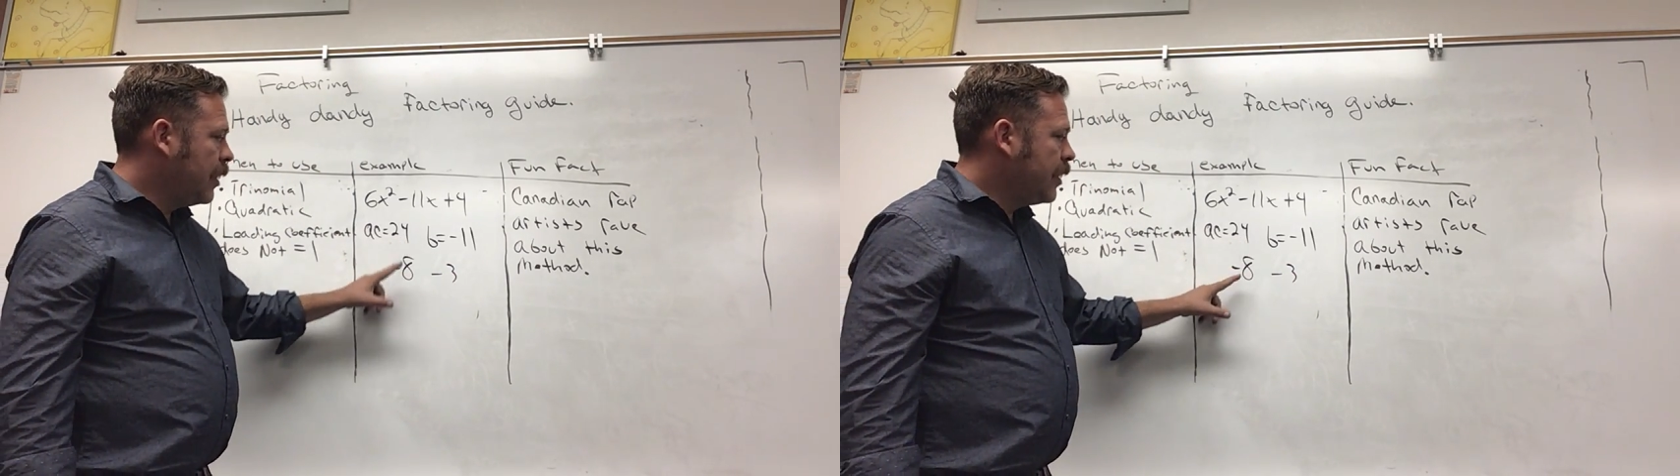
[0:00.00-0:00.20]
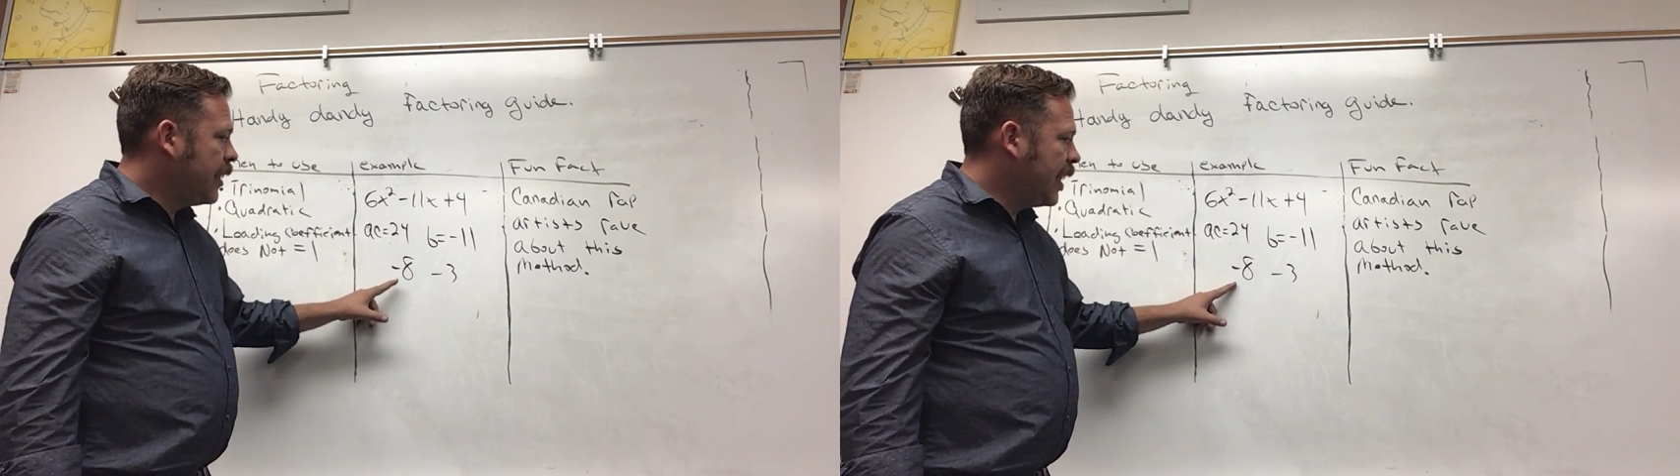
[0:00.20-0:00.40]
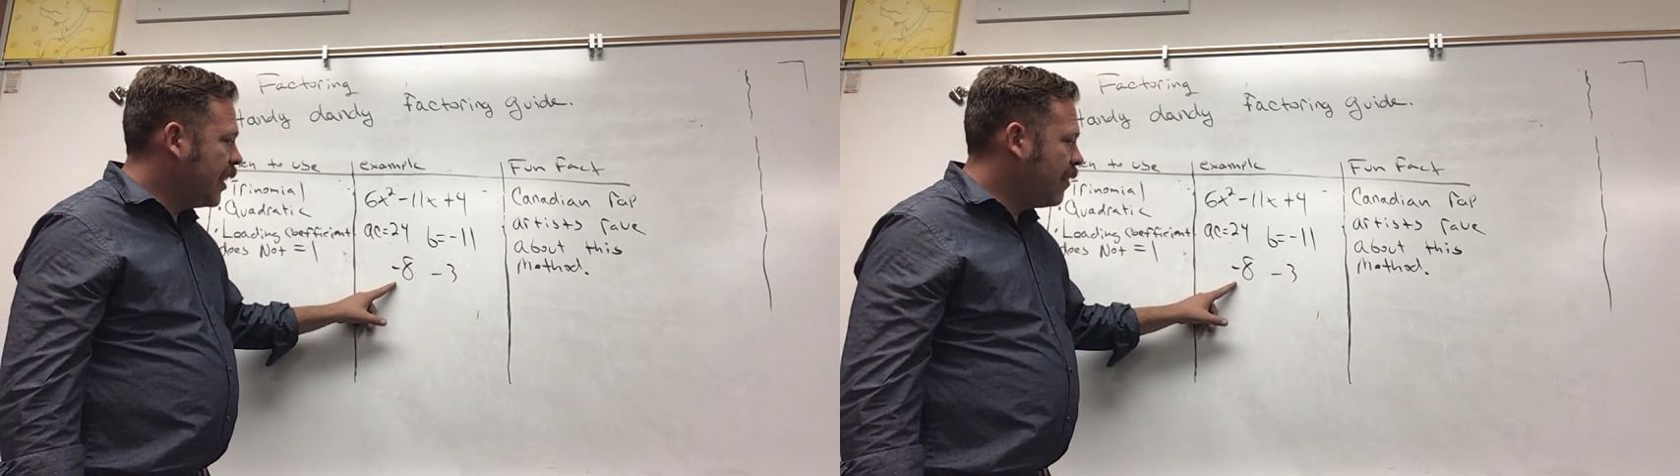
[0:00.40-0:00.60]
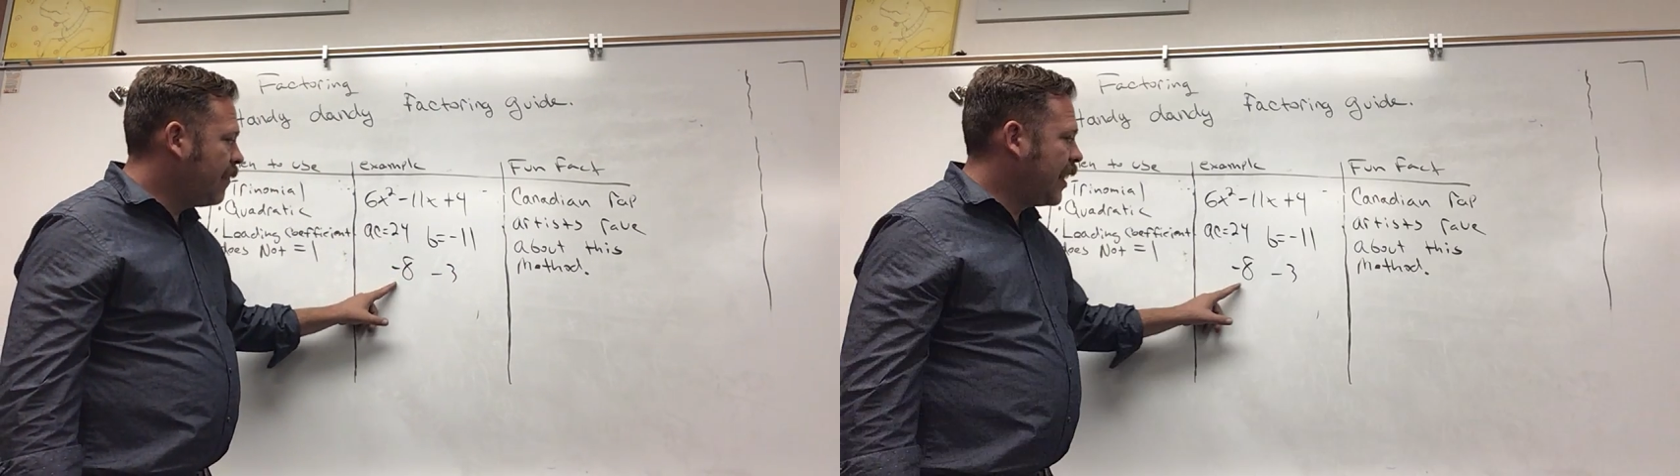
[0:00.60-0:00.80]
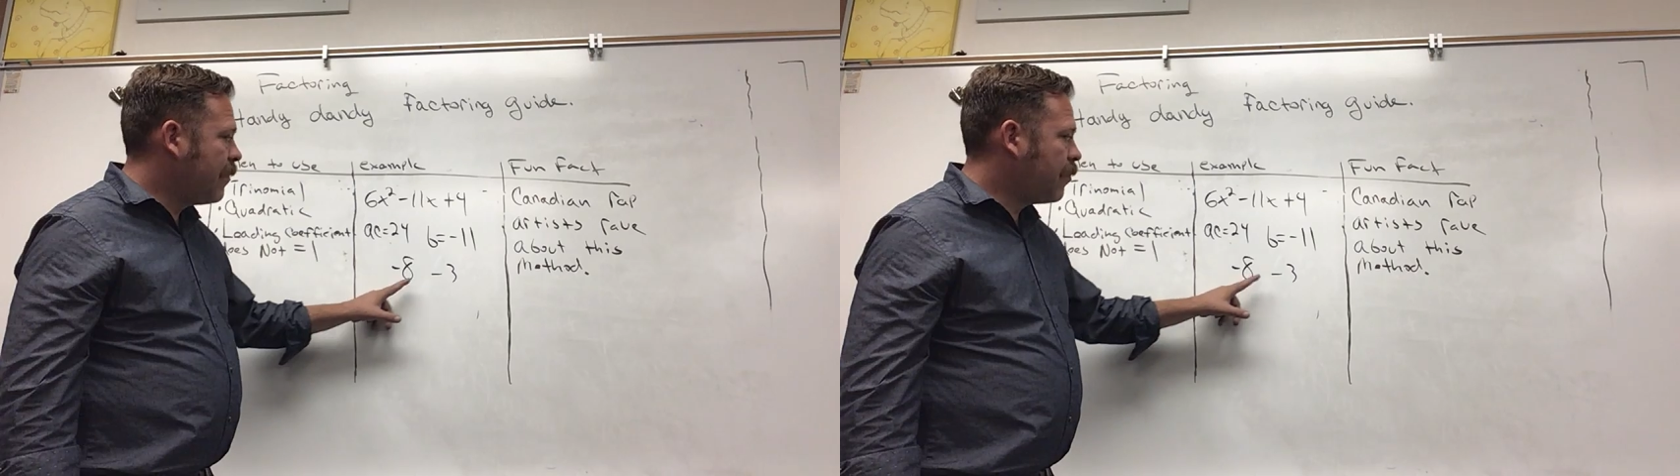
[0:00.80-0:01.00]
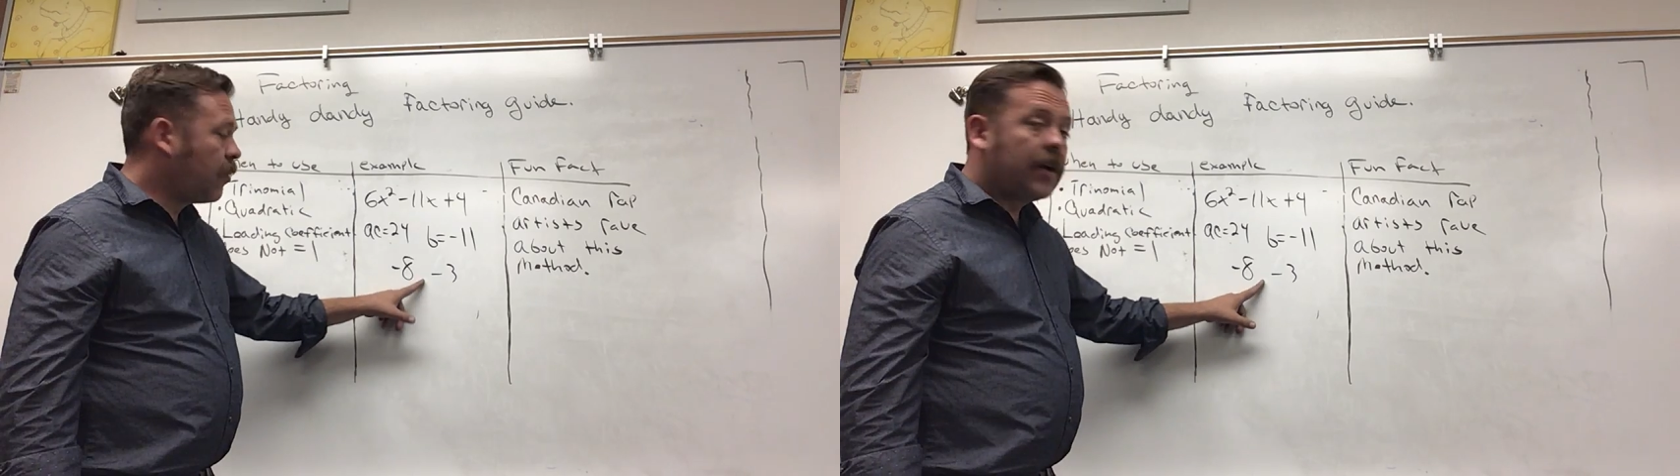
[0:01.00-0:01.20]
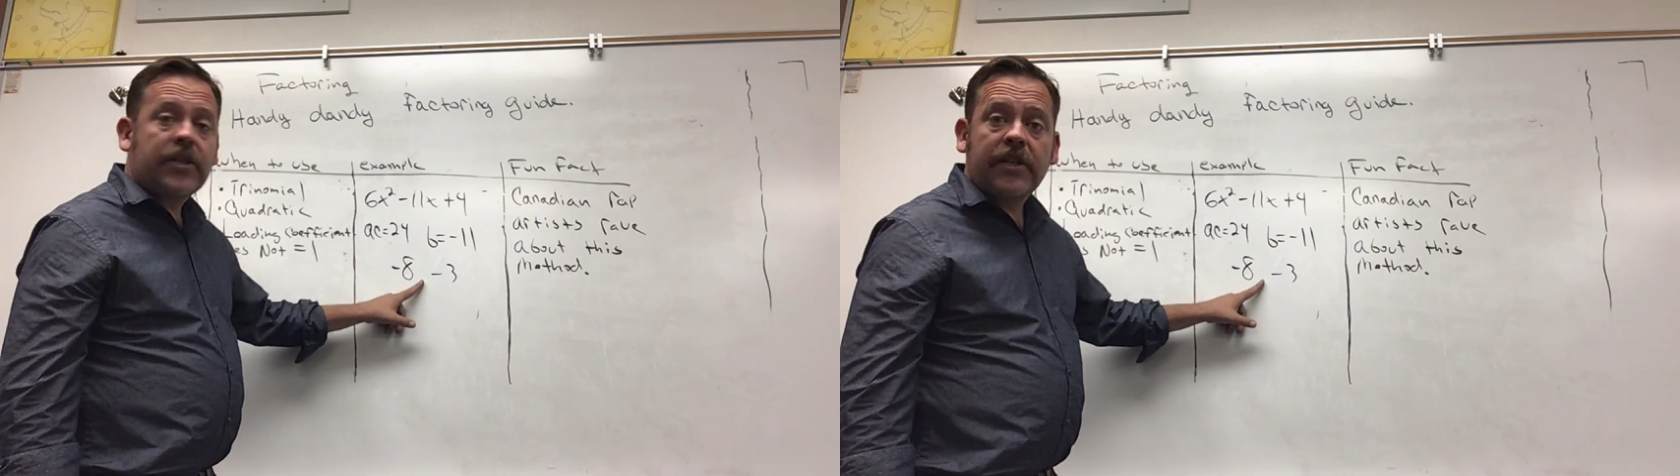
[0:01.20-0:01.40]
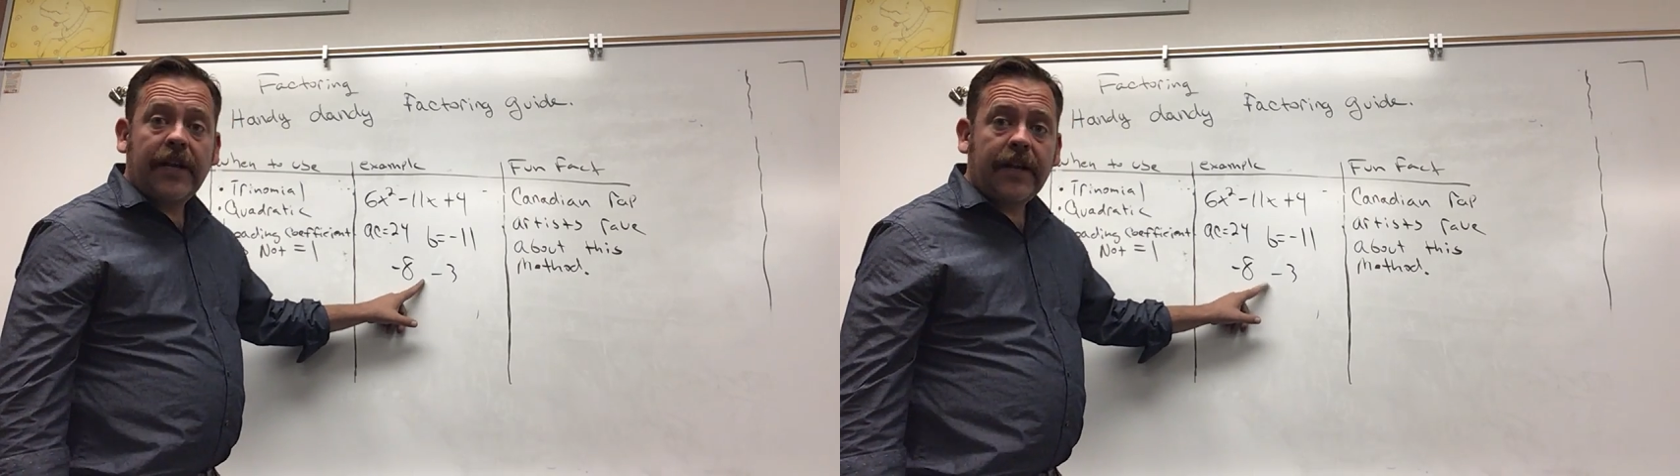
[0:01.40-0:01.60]
Negative 8
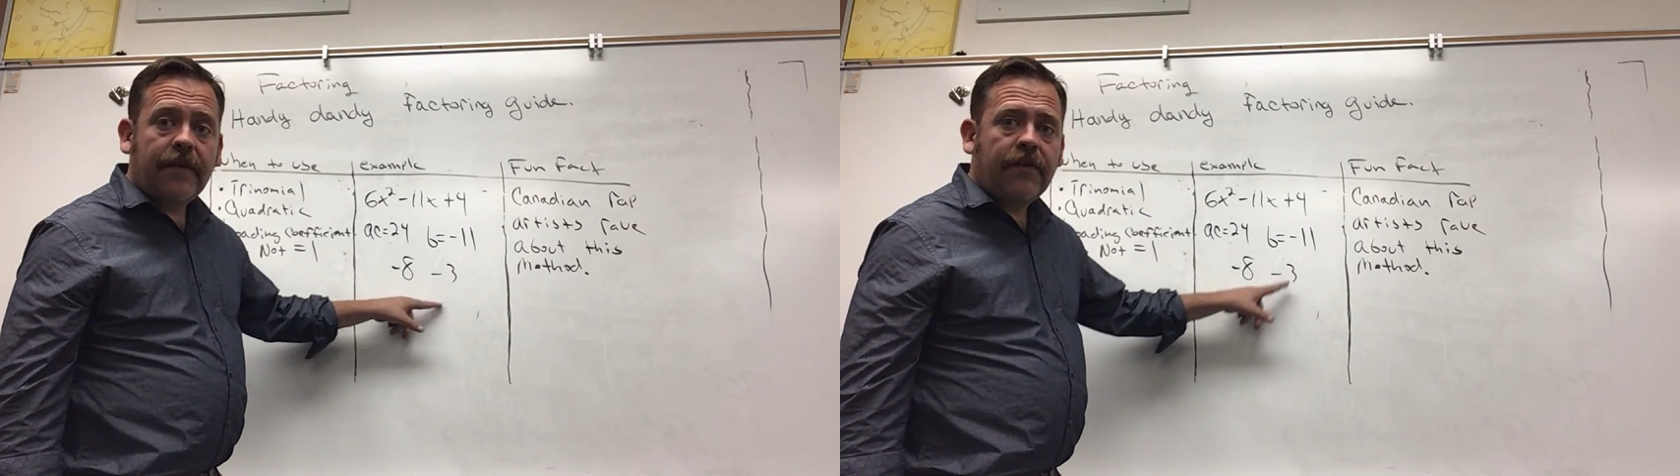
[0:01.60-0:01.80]
plus negative